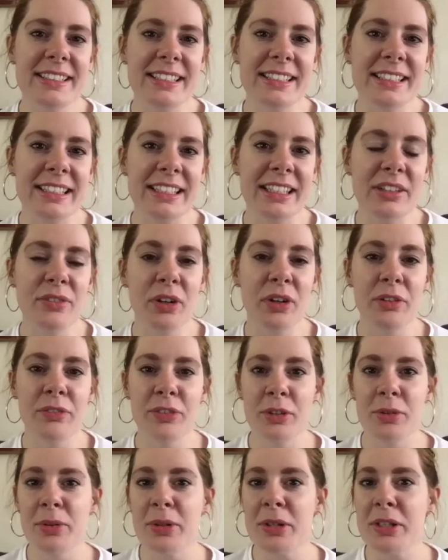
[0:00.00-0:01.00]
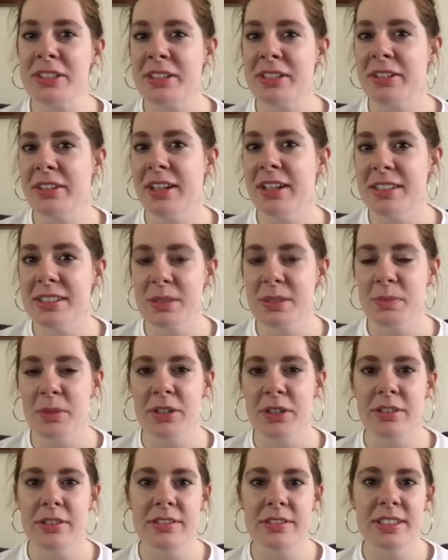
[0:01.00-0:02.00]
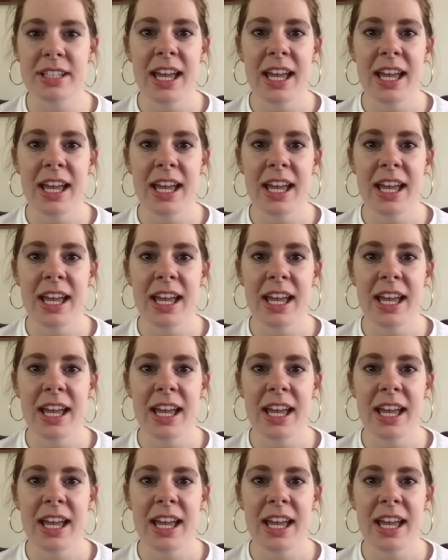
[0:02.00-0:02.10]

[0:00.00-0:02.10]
give our viewers and our customers